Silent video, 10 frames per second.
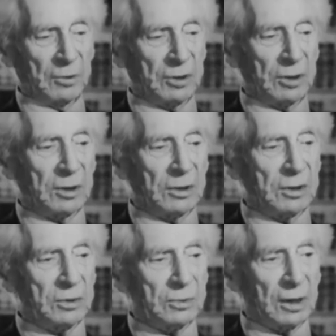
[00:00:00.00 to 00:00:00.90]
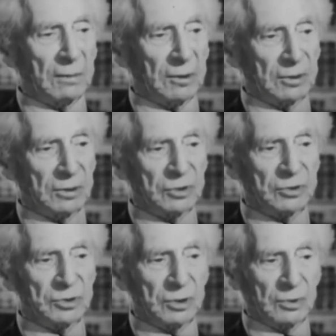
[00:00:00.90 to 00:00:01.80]
But then you come on to the
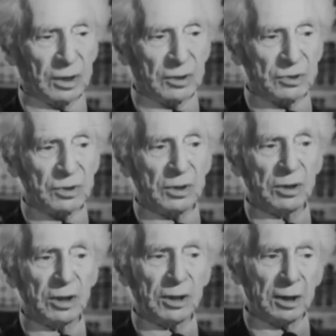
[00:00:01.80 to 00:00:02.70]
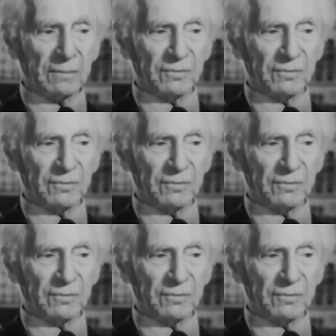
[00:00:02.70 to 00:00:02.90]
Stoics, and their